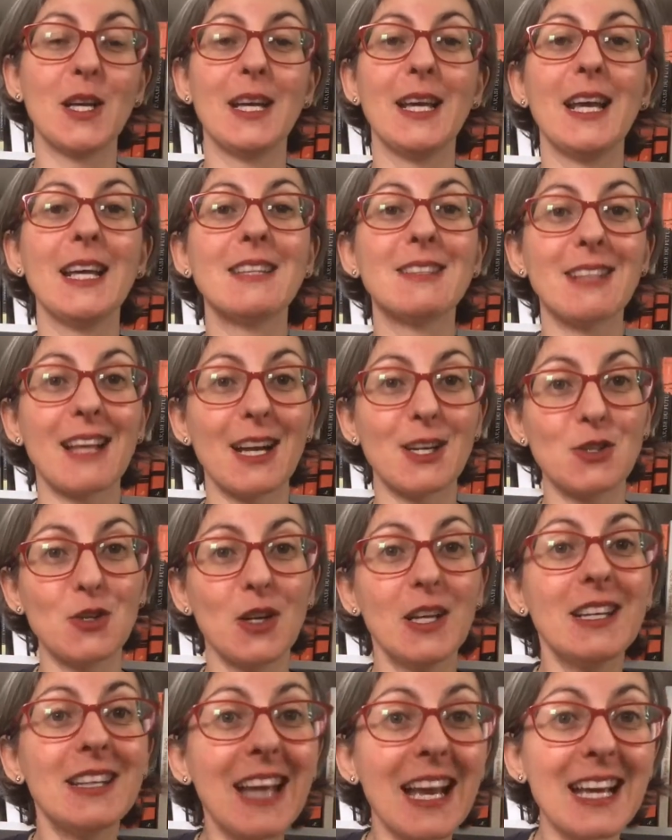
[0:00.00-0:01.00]
it's
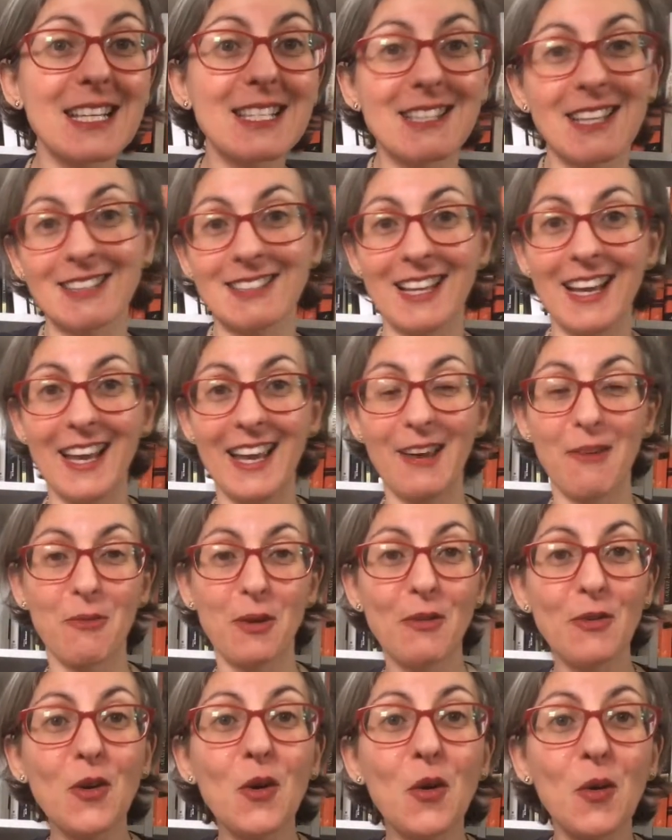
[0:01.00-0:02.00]
actually nice that I
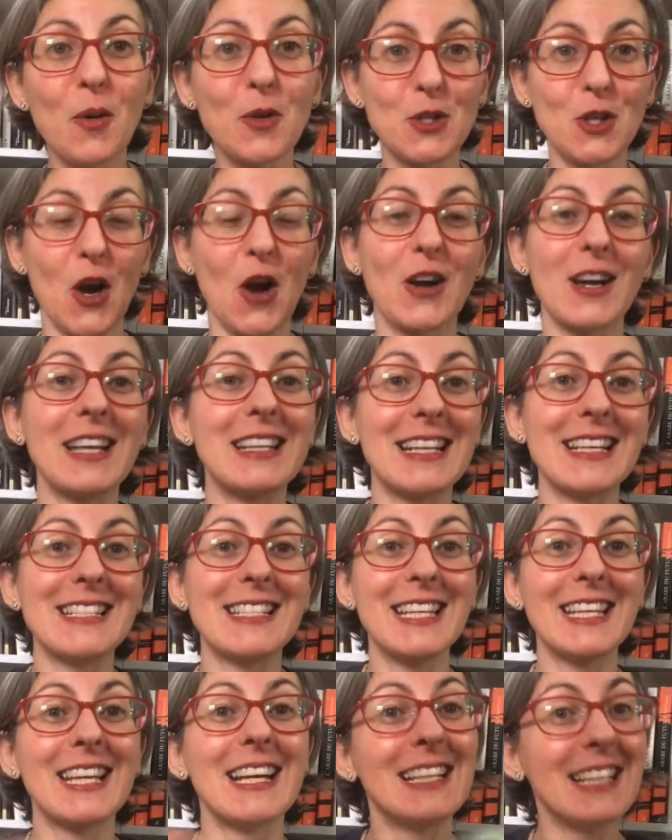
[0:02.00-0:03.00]
review a chocolate that
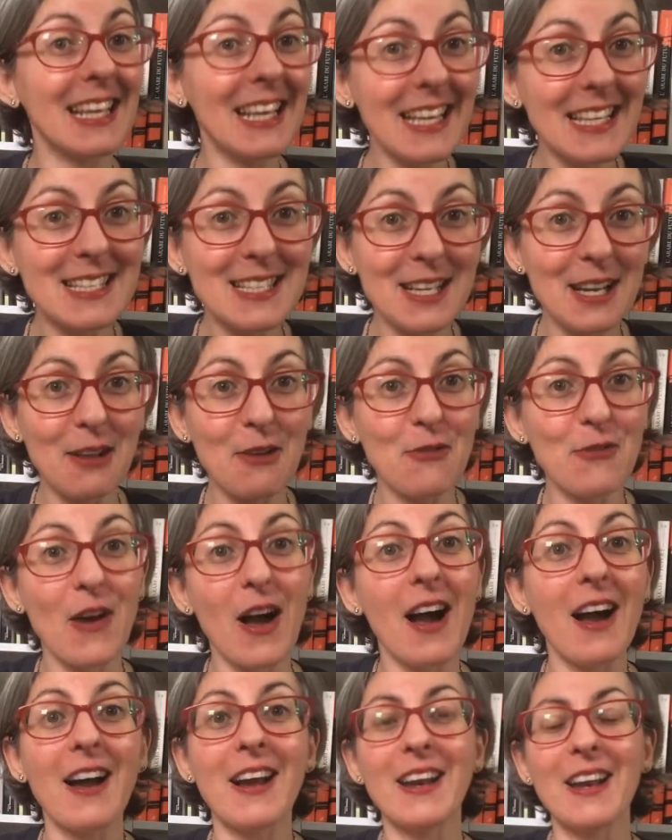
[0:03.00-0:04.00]
she can easily
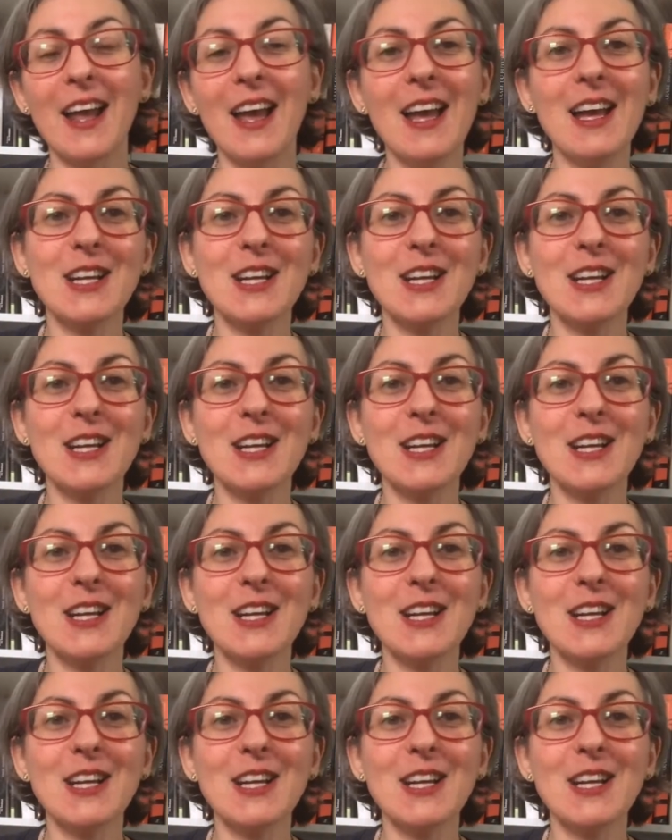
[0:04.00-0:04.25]
find.